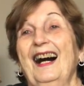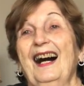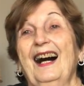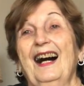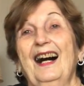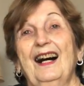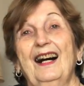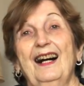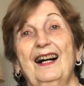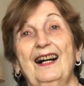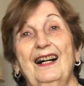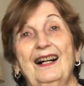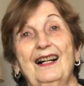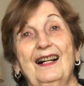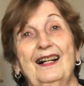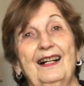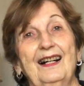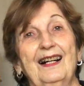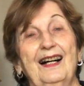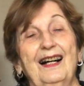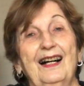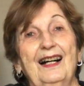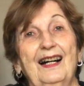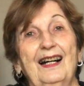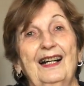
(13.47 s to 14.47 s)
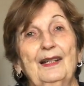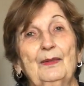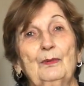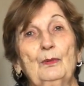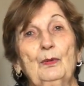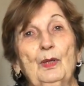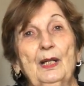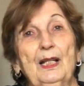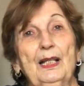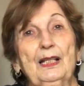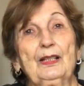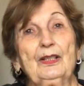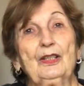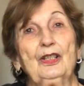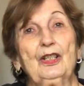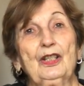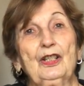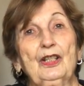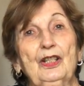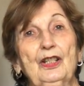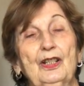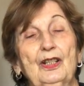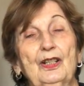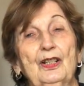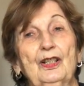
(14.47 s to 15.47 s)
I went
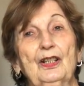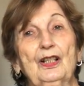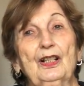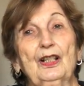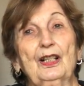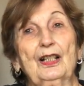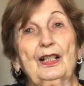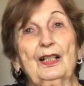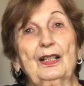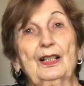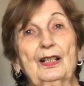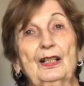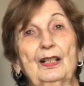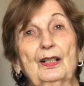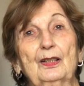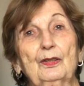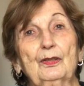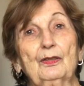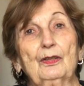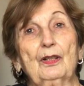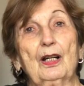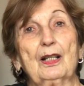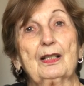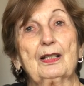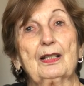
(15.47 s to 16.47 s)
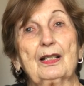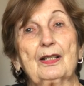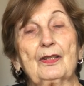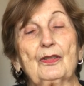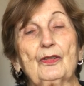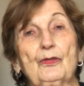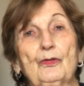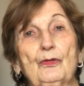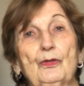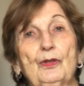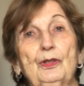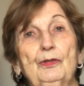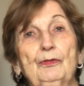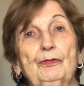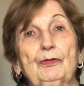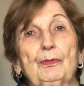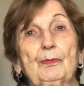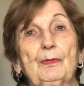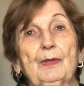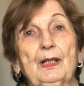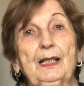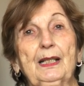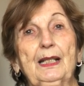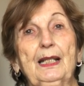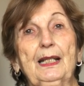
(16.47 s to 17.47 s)
across the street
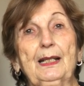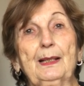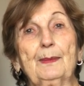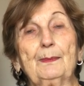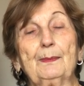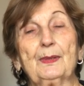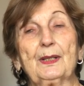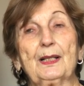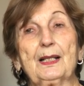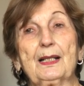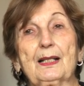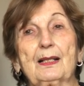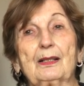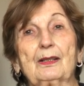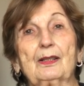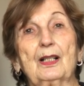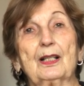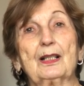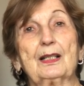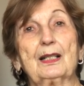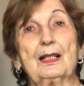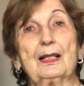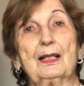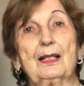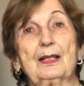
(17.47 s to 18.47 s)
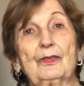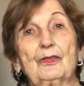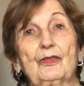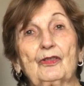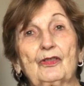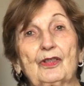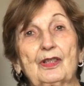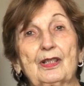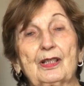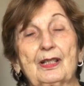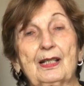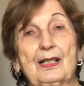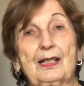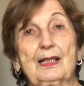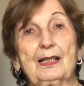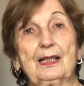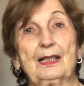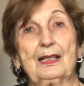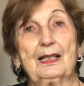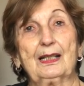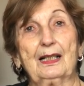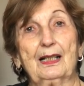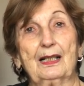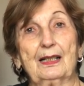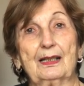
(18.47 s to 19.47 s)
from the campus at Los Angeles
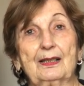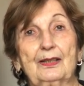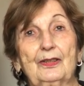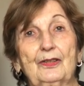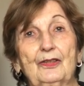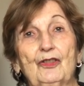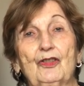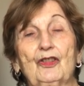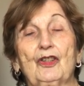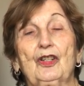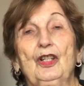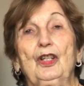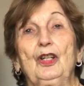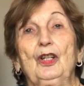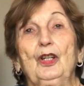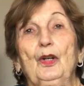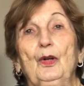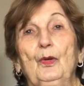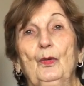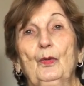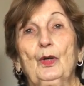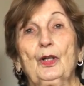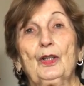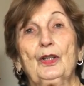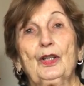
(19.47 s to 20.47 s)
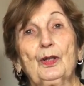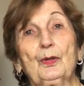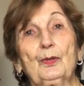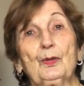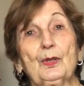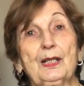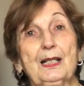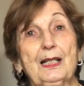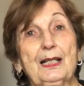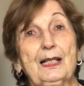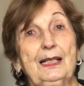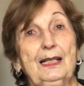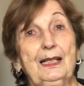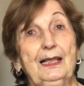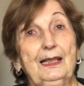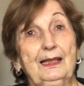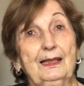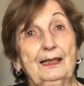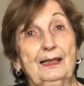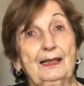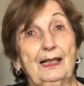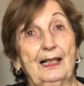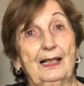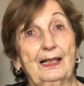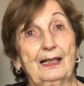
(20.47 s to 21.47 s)
City College where there was a
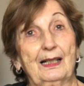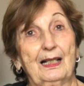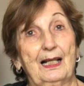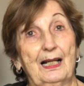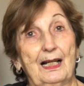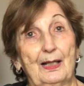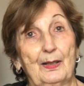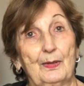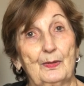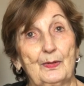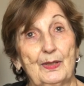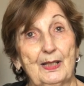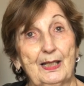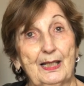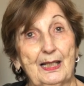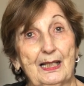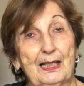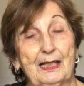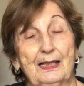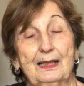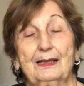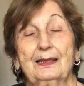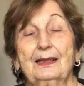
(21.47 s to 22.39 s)
Hillel house,